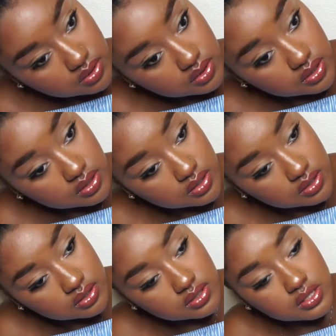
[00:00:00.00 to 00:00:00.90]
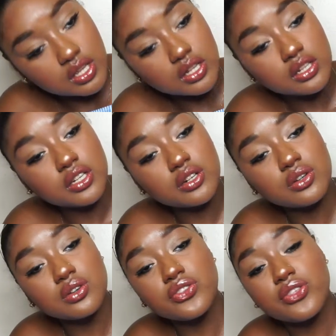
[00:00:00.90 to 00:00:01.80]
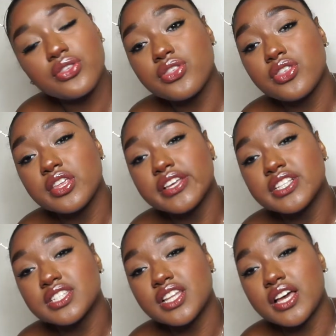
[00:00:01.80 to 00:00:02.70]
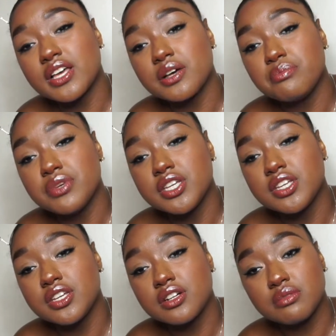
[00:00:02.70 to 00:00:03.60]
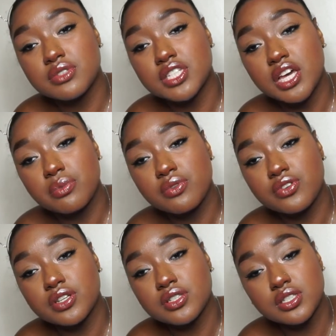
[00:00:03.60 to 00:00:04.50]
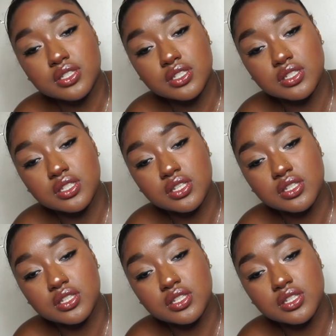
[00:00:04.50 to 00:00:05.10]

is a little, it's like a medium type of consistency.